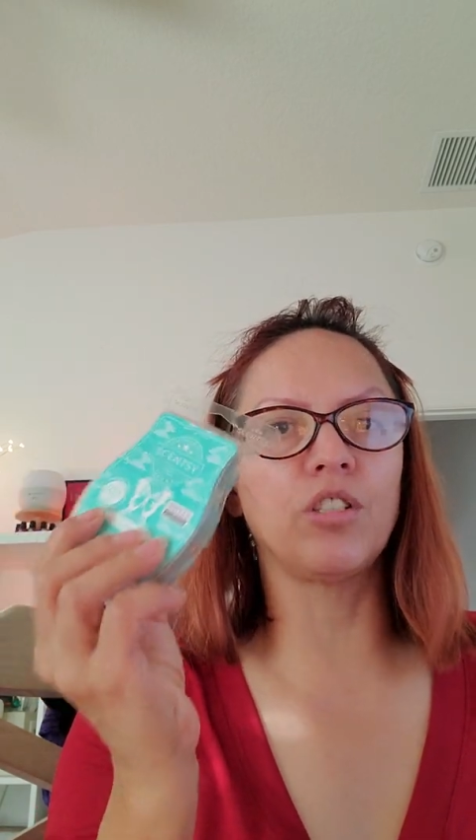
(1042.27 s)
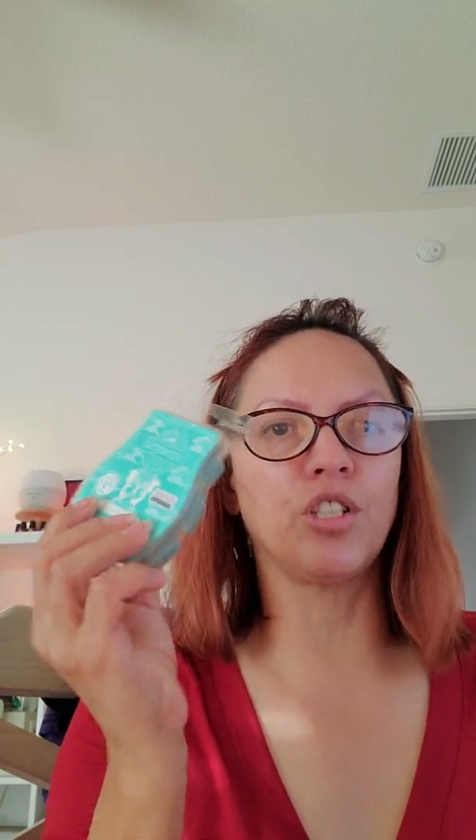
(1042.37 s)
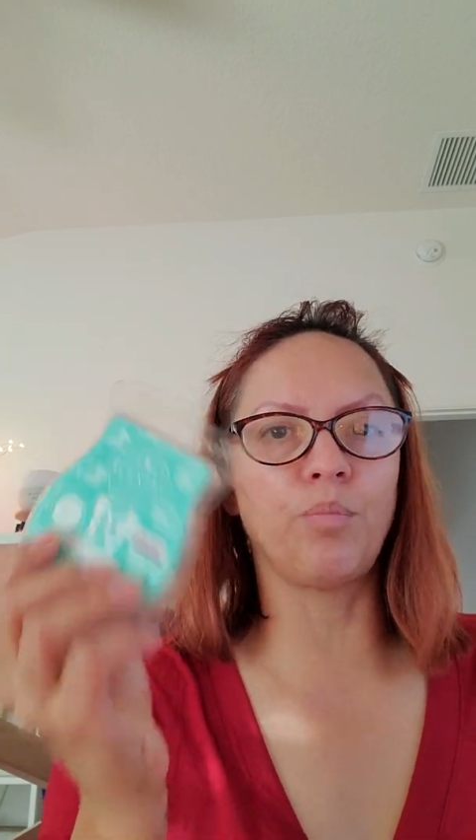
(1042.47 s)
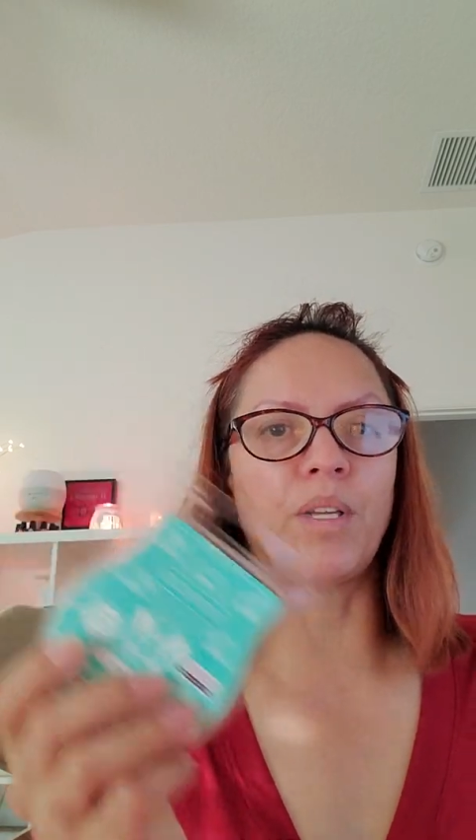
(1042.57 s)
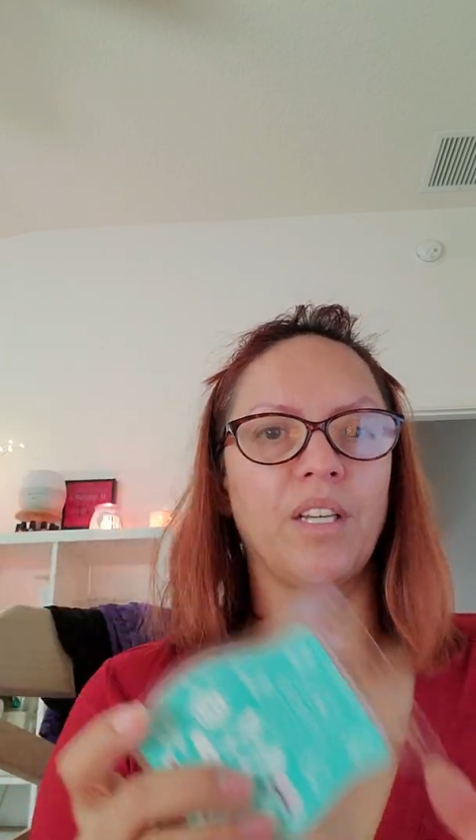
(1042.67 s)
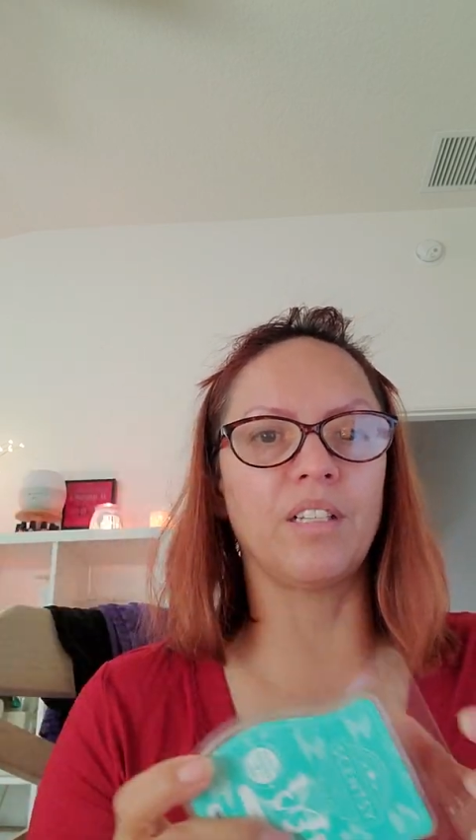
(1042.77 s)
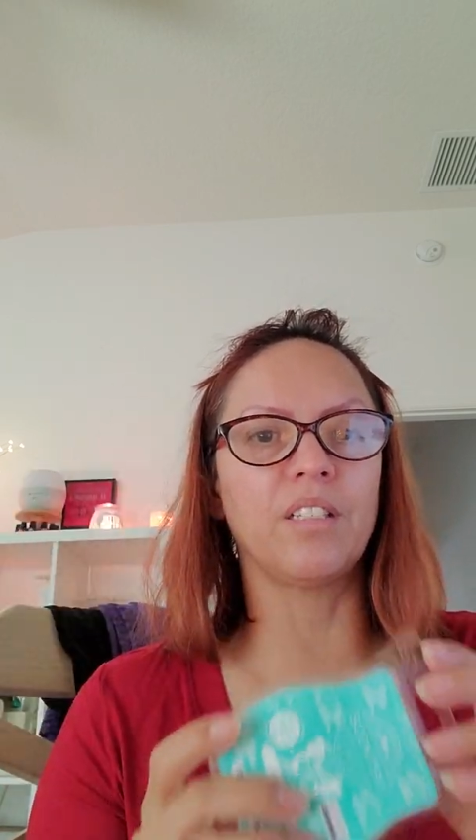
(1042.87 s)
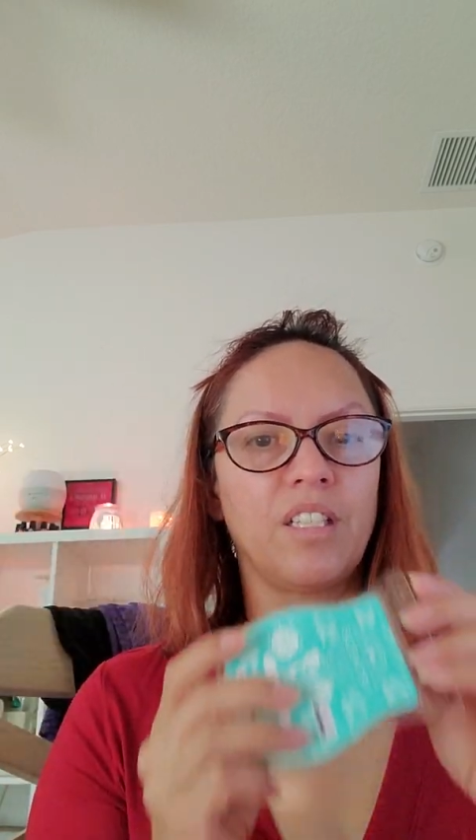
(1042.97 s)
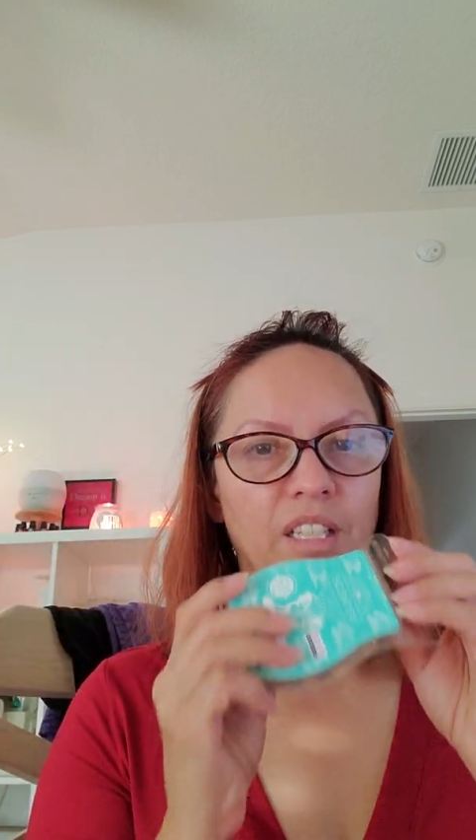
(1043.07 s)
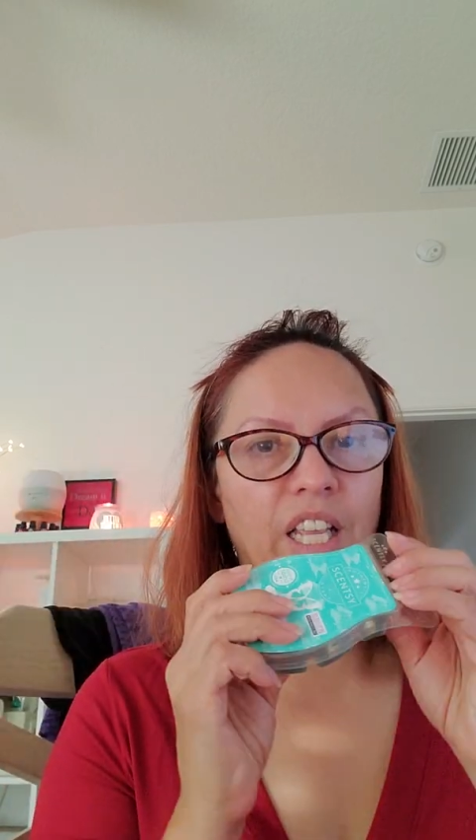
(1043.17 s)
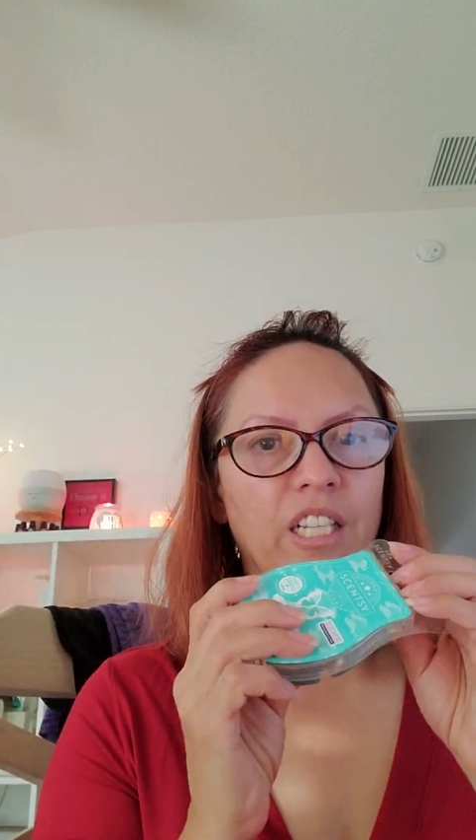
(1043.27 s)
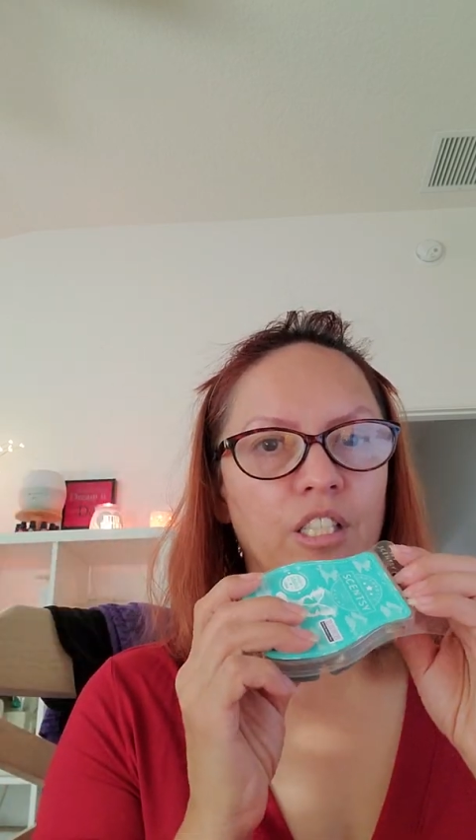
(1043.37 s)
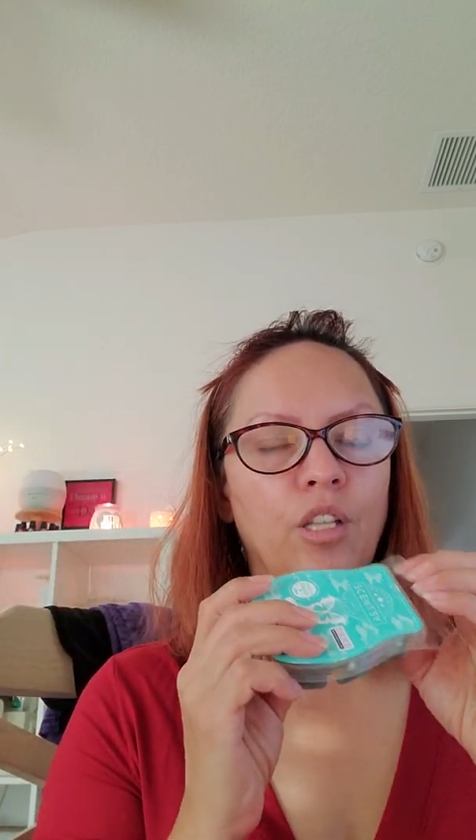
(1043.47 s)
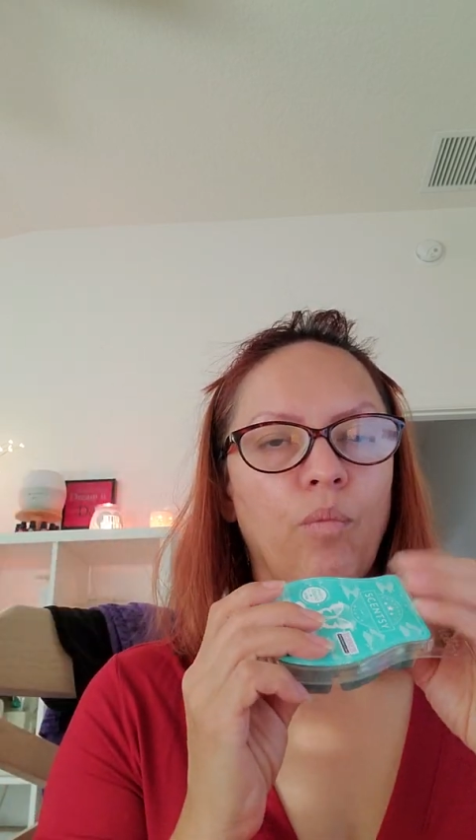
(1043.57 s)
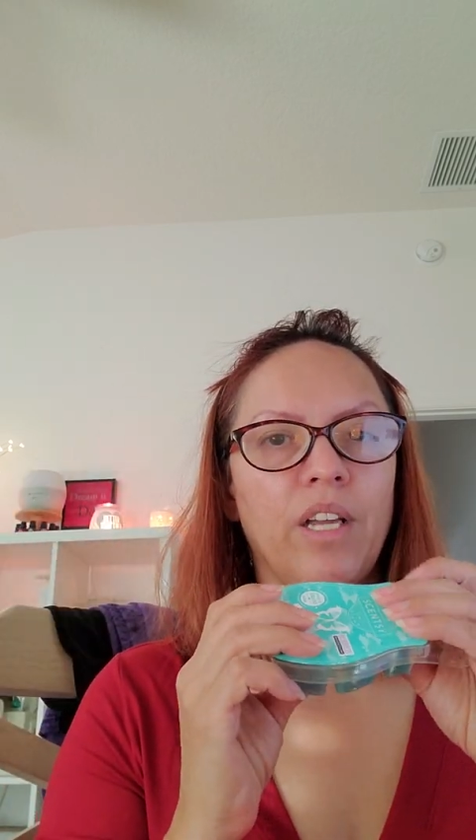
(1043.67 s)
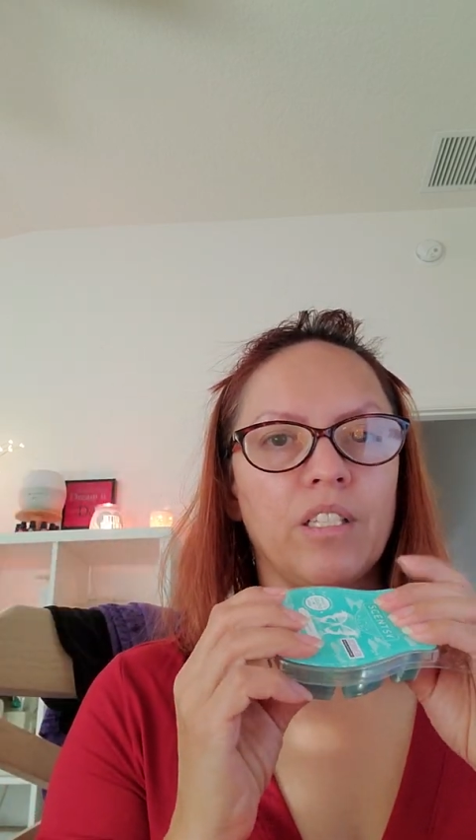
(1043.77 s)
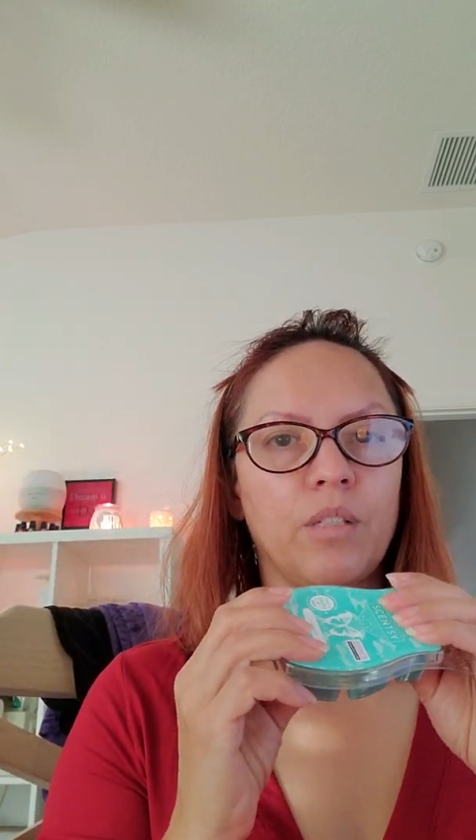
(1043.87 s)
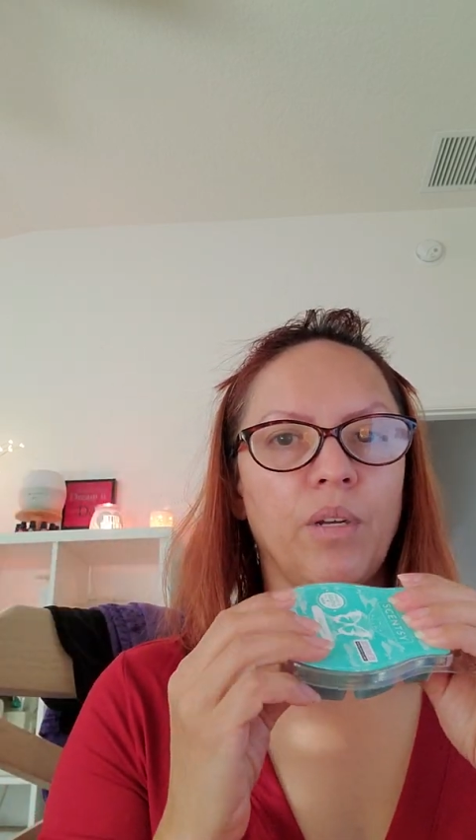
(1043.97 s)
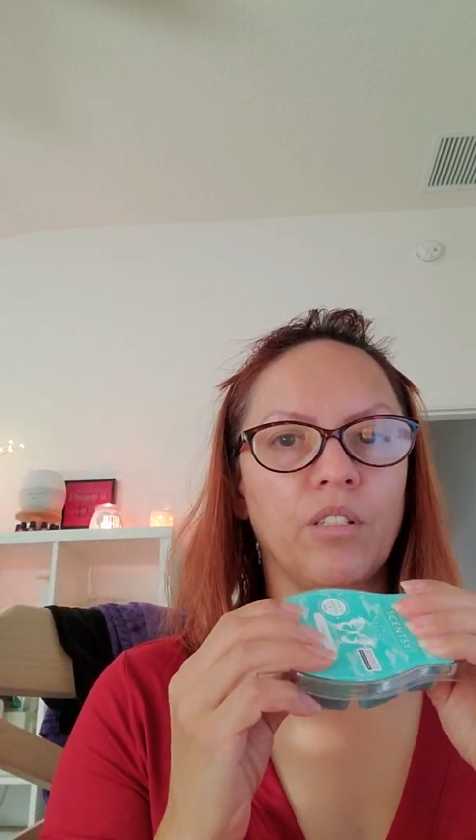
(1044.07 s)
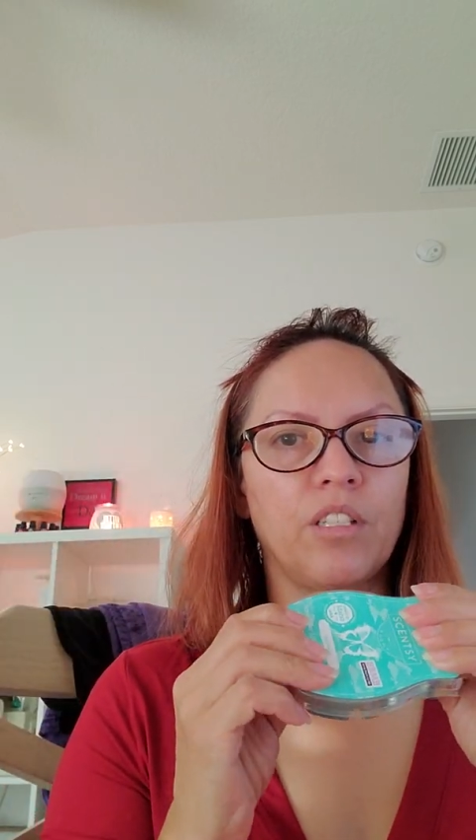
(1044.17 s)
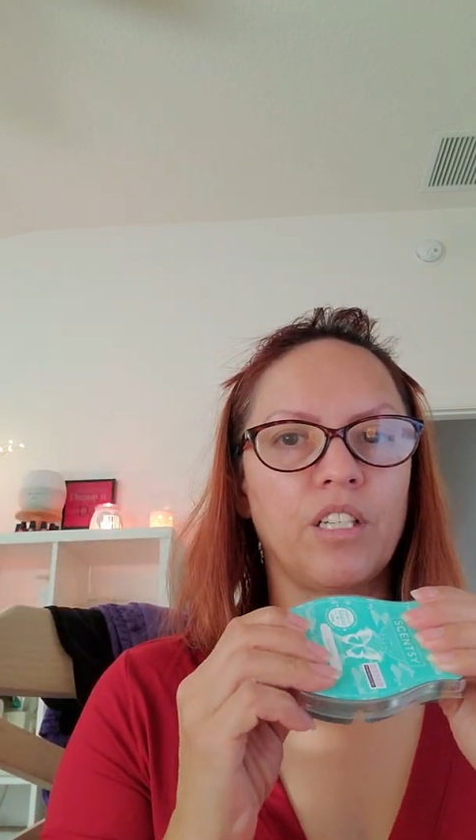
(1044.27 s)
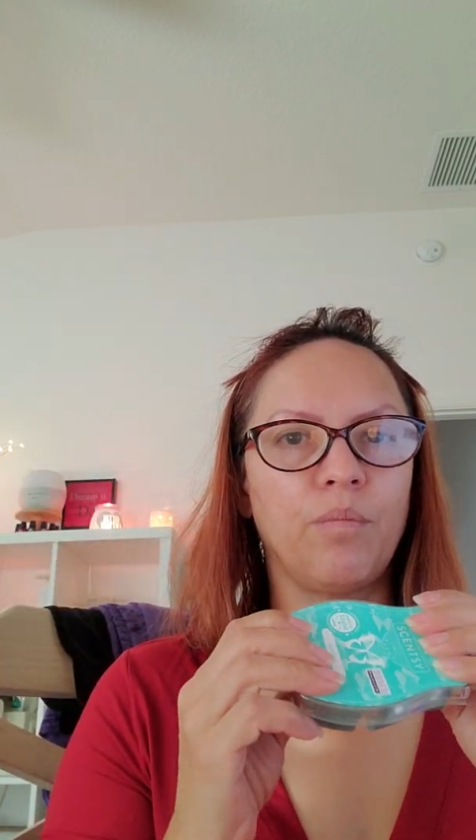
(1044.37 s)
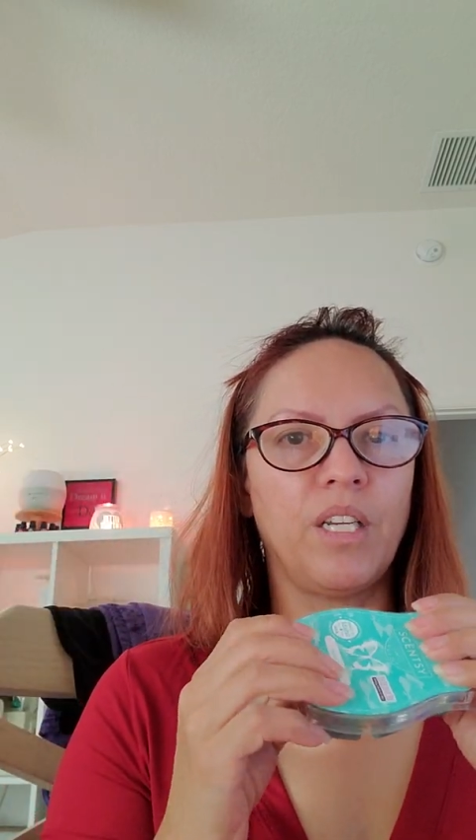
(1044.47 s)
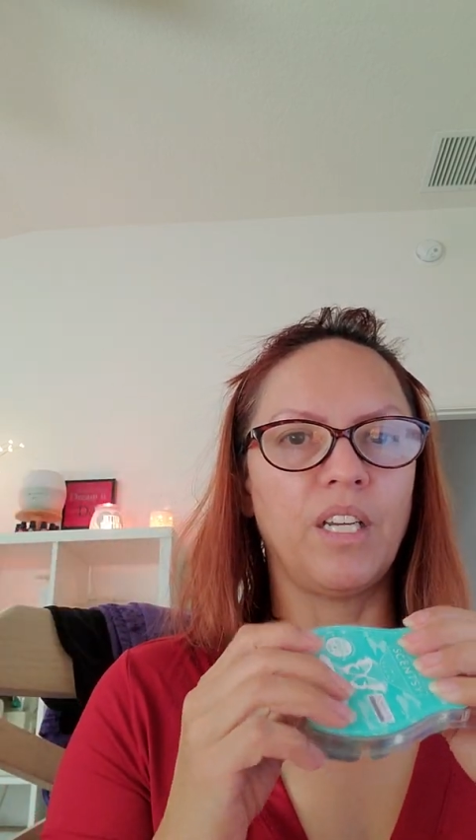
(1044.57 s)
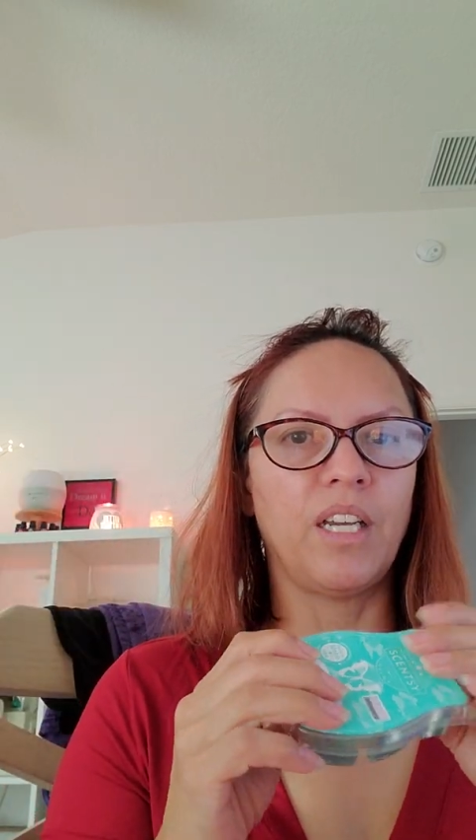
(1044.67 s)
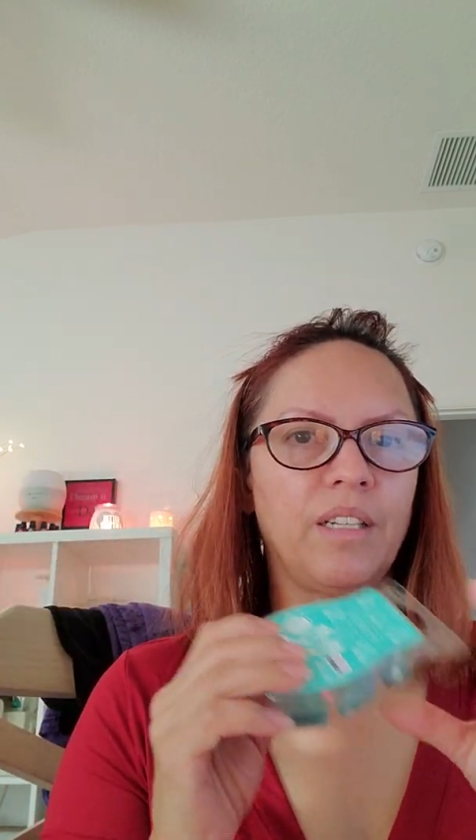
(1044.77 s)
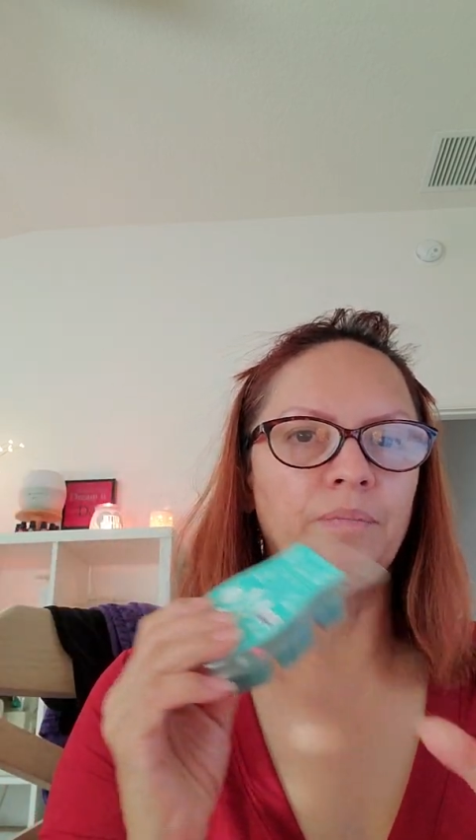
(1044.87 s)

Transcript: just because that's the way it smells to me.